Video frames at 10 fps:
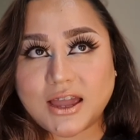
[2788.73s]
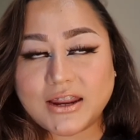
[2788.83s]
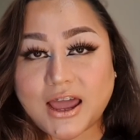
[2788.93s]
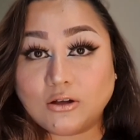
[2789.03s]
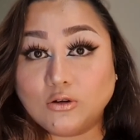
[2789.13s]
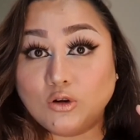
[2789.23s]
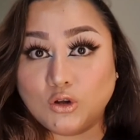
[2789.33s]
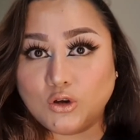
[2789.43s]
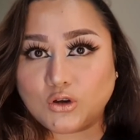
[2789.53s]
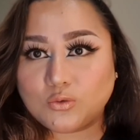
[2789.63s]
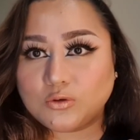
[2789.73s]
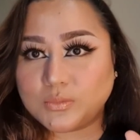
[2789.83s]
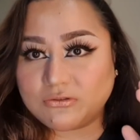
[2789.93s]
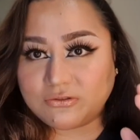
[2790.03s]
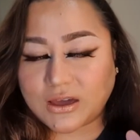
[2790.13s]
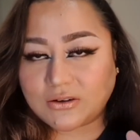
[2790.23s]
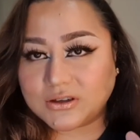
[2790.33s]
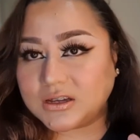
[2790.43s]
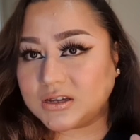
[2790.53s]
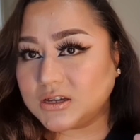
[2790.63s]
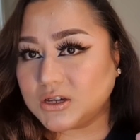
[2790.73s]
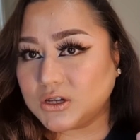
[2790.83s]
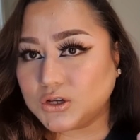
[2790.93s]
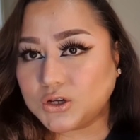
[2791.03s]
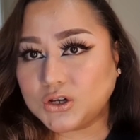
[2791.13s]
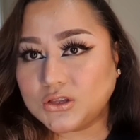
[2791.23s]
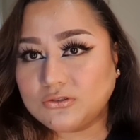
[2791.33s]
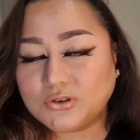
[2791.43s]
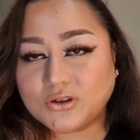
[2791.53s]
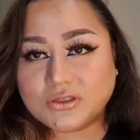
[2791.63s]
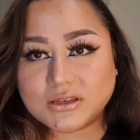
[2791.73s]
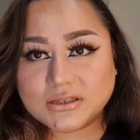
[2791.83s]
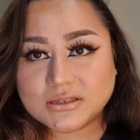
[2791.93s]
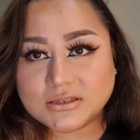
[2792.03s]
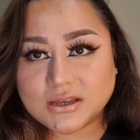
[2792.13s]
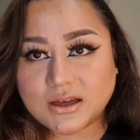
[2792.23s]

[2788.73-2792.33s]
out look will be very good for this